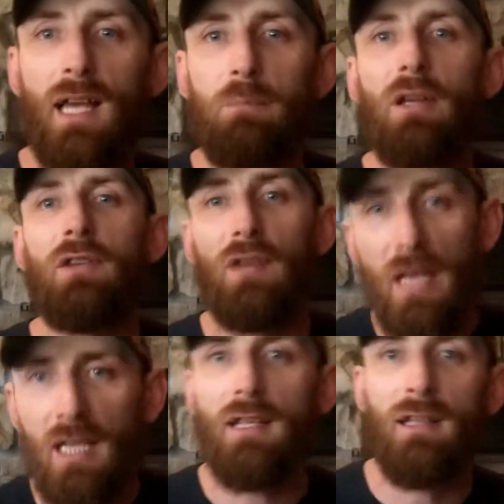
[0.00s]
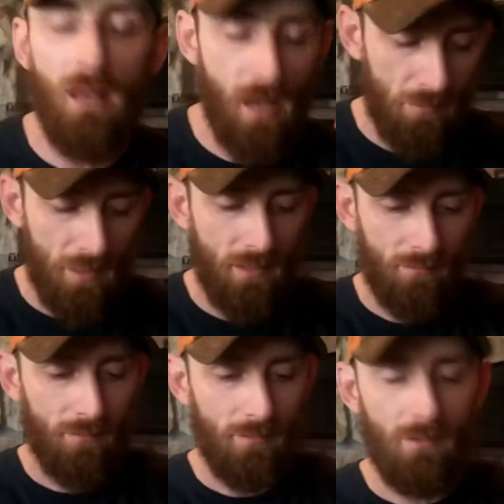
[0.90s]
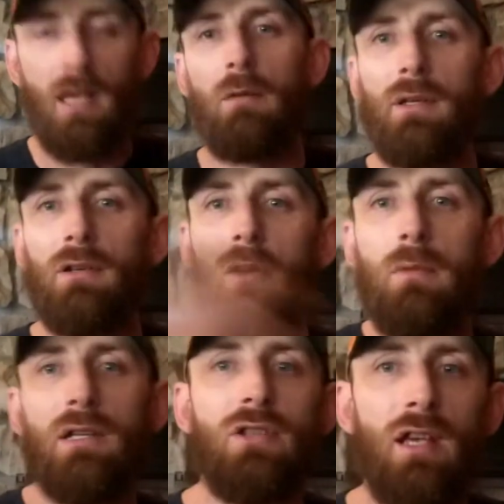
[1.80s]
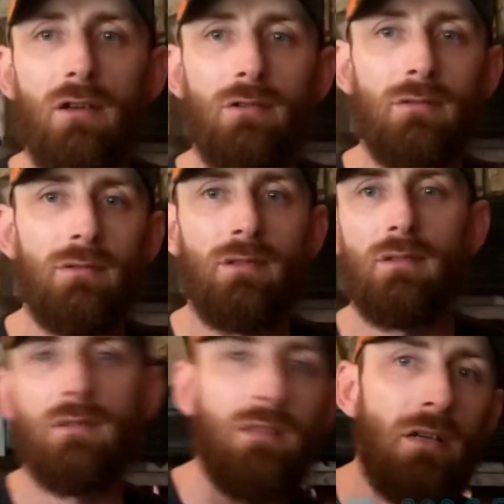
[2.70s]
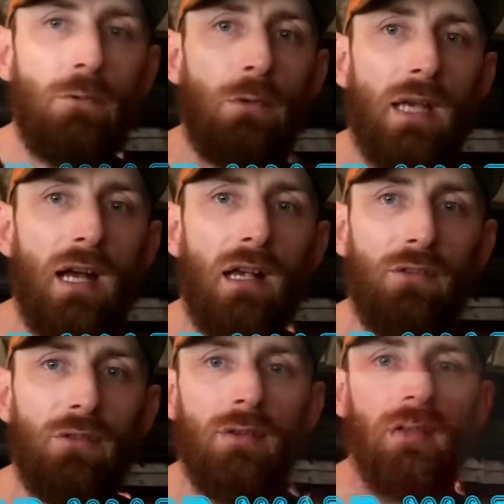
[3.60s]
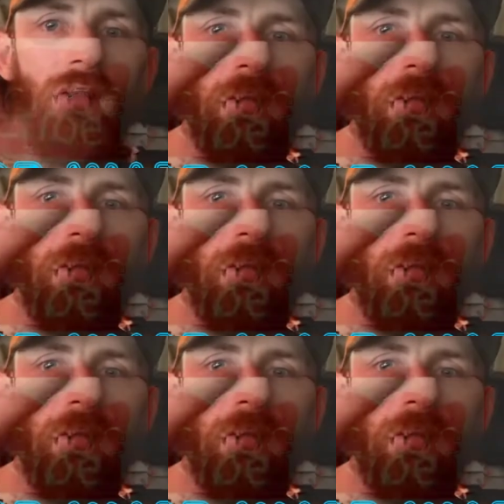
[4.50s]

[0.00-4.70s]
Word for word: and plus, hit that like, man. Help me grow my channel. Love you guys.